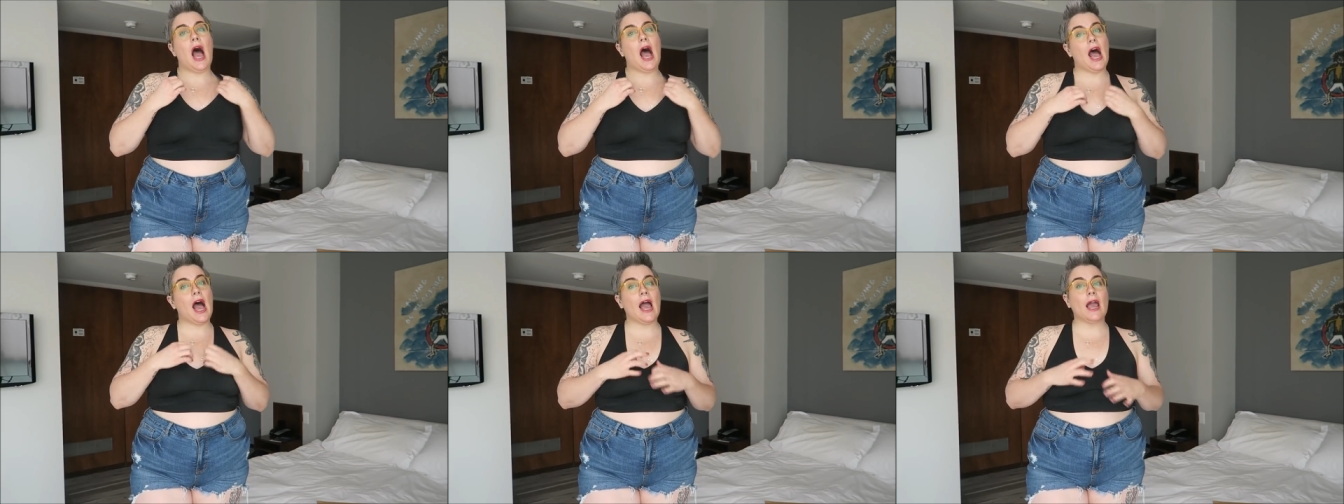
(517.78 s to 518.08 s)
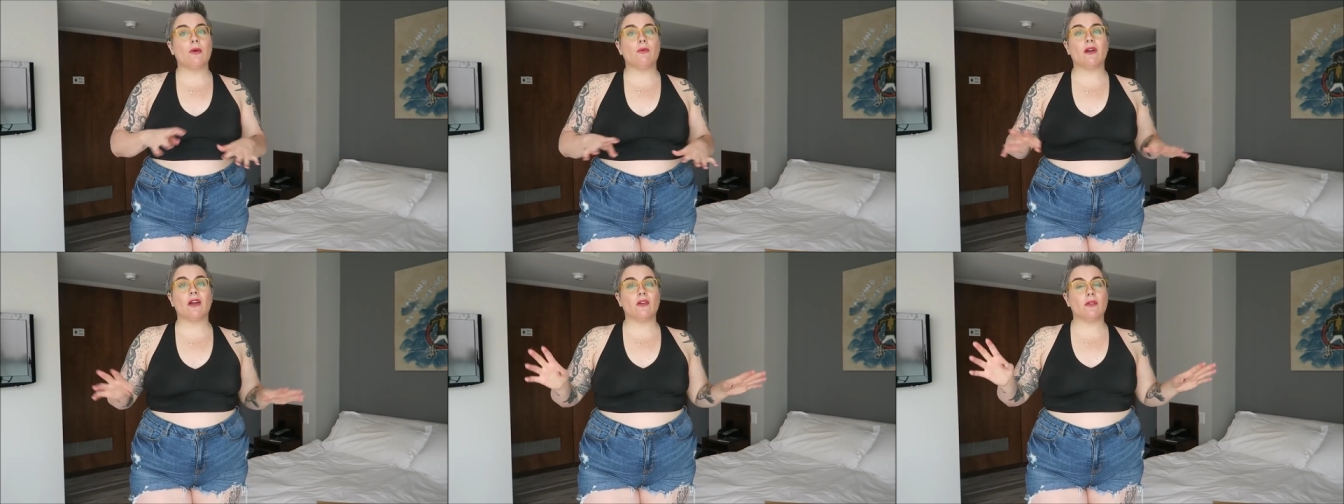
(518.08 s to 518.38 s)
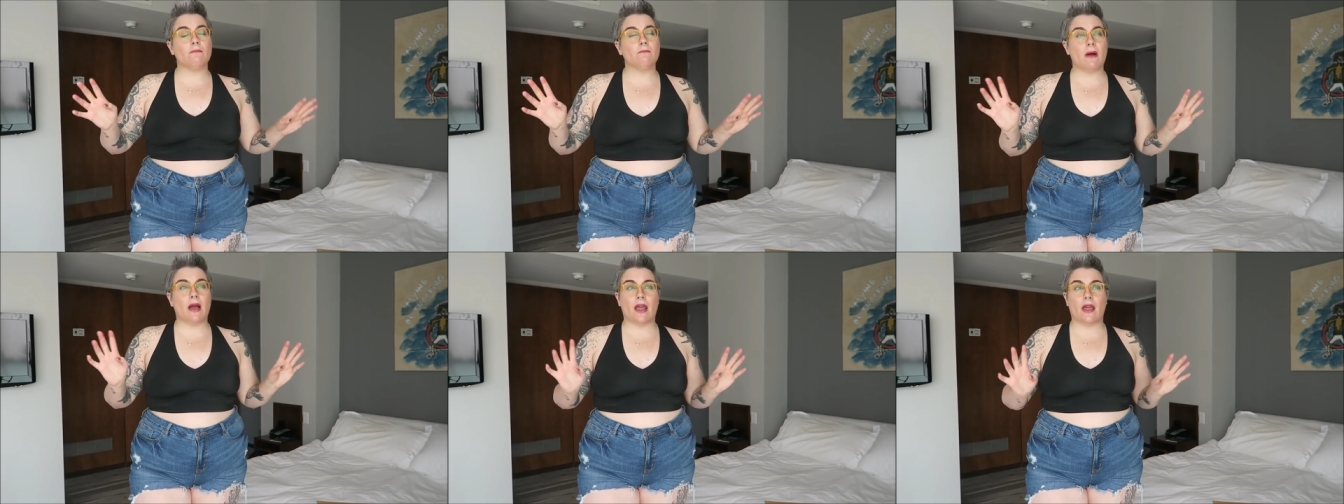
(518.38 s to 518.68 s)
I
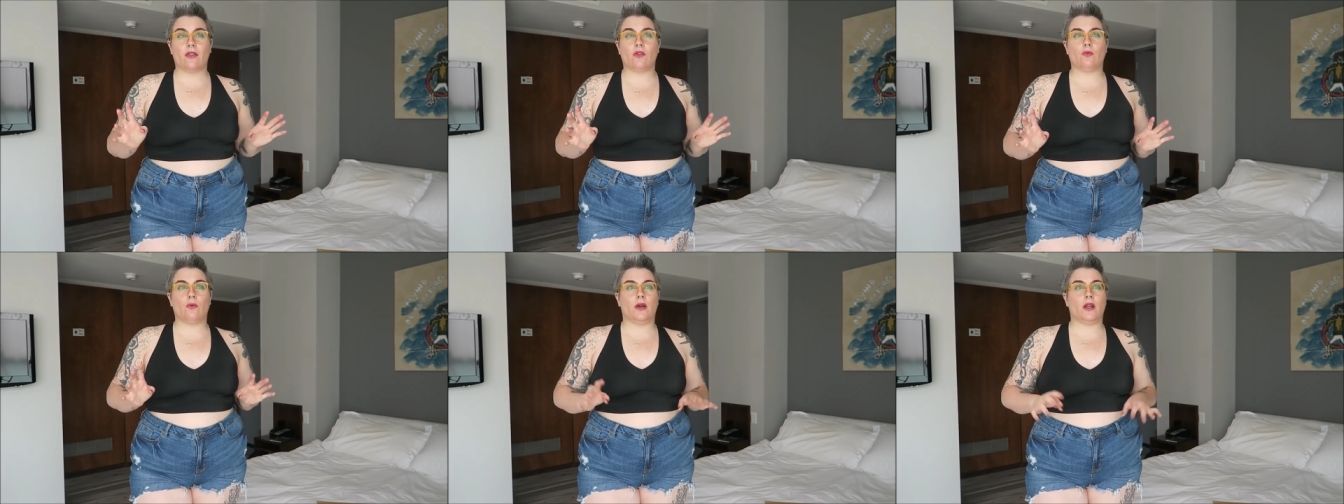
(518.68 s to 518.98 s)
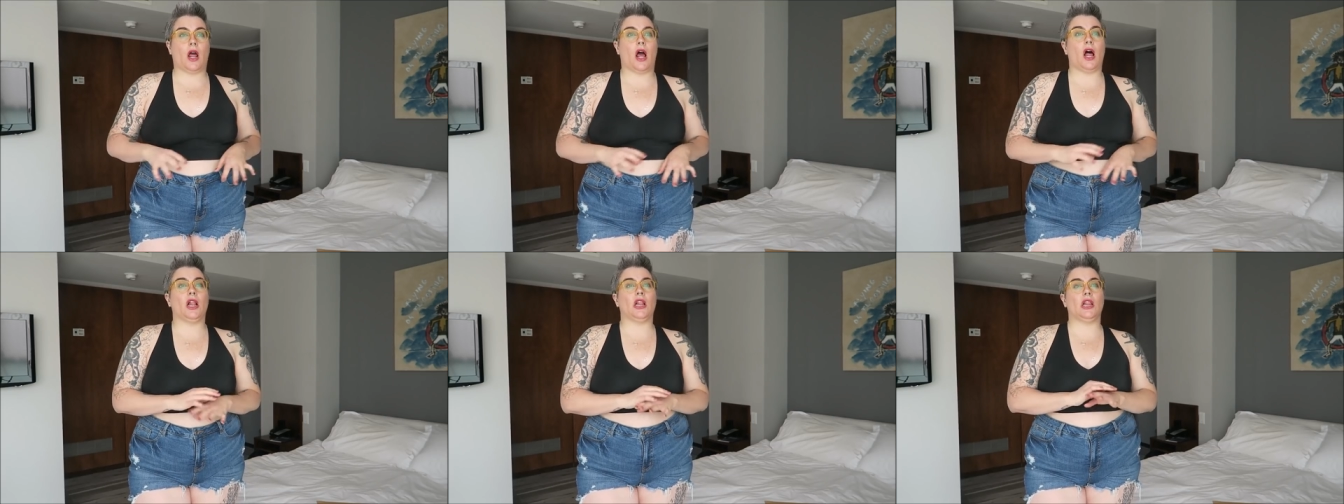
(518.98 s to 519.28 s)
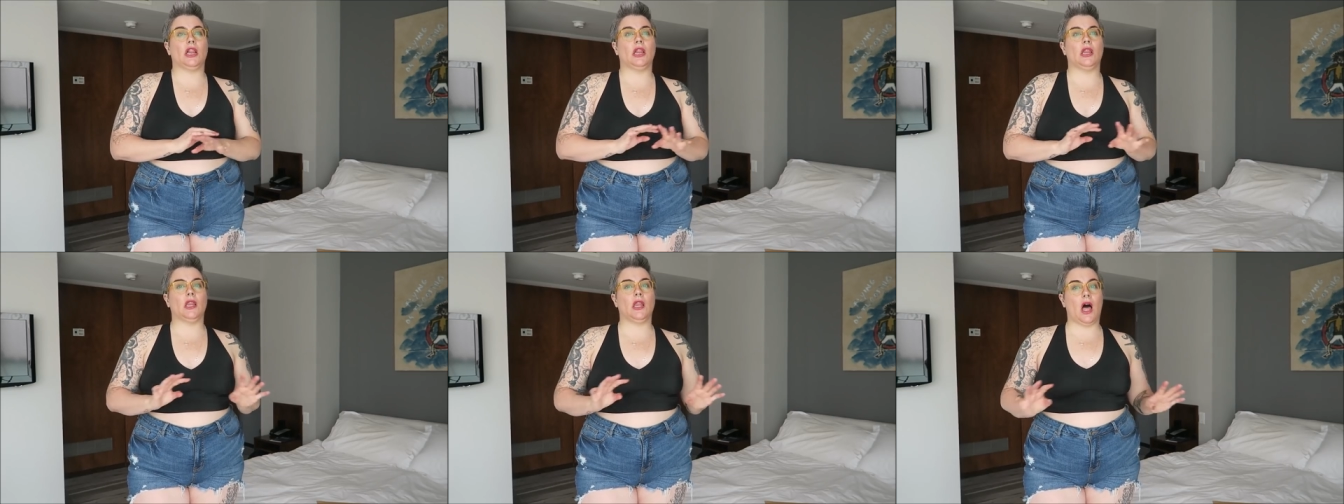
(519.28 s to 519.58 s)
wear my other one a
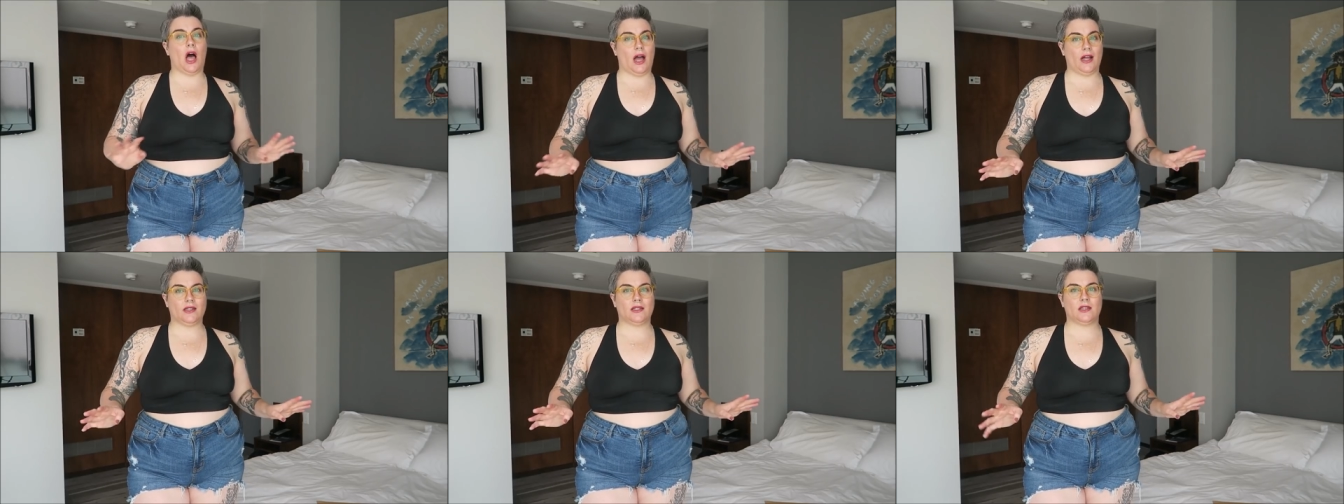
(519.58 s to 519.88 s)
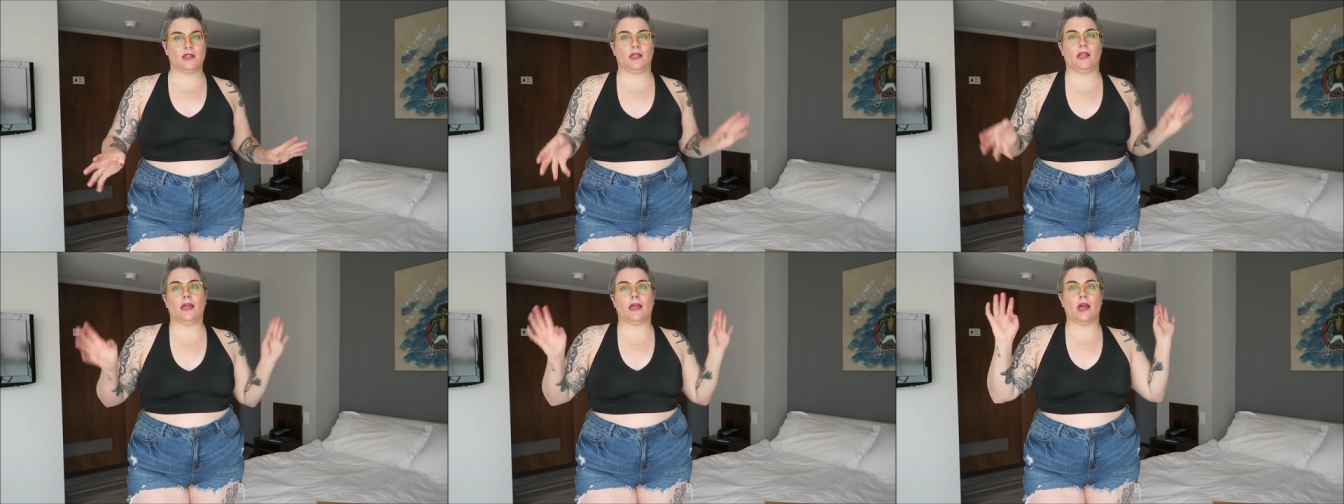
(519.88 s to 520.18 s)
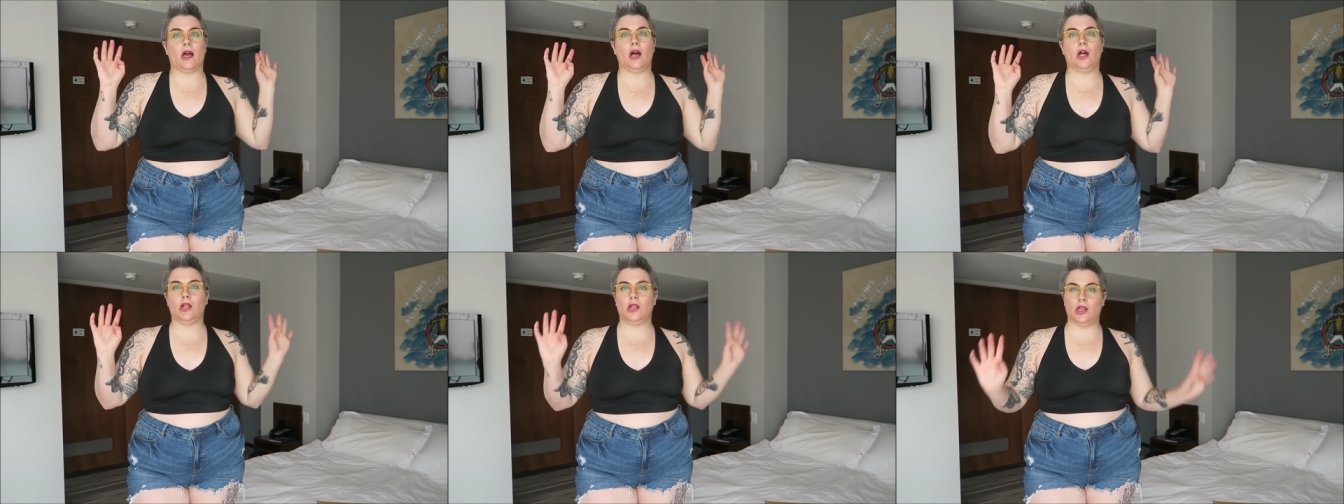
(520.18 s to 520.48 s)
lot,
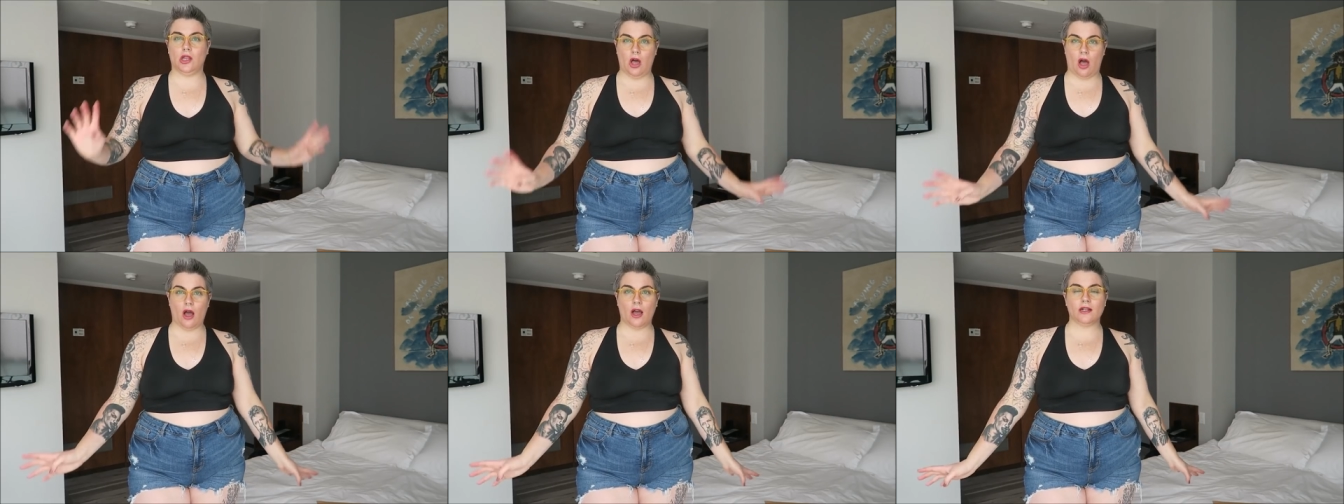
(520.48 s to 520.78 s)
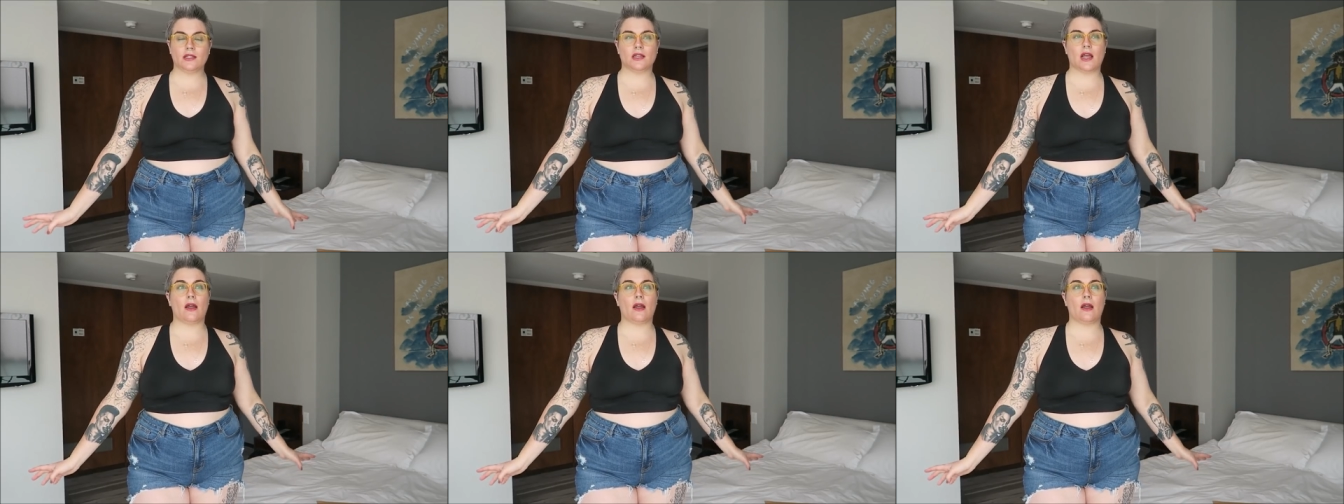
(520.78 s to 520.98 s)
like a lot.